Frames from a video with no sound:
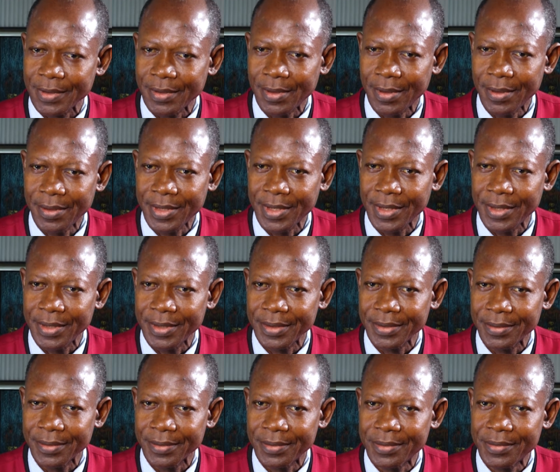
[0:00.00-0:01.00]
Okay,
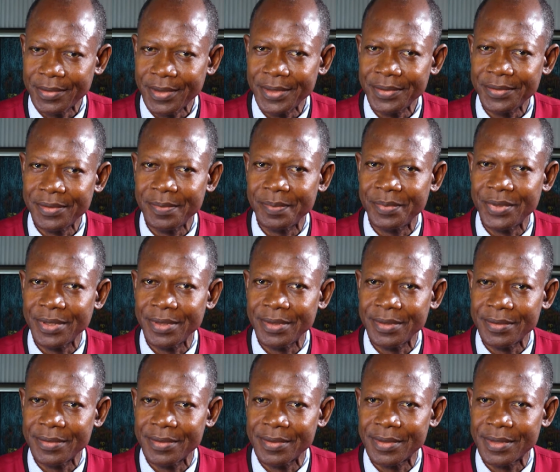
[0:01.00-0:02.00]
treasury
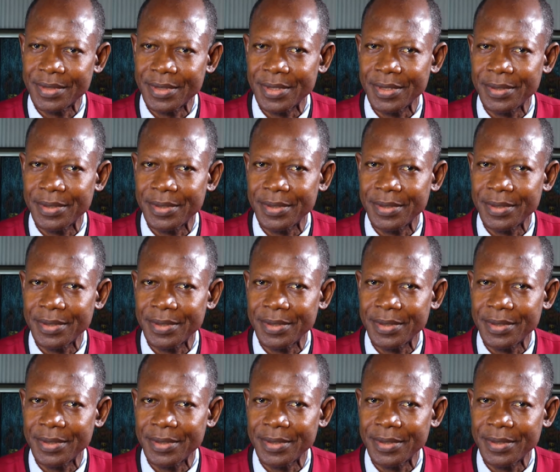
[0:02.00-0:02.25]
bills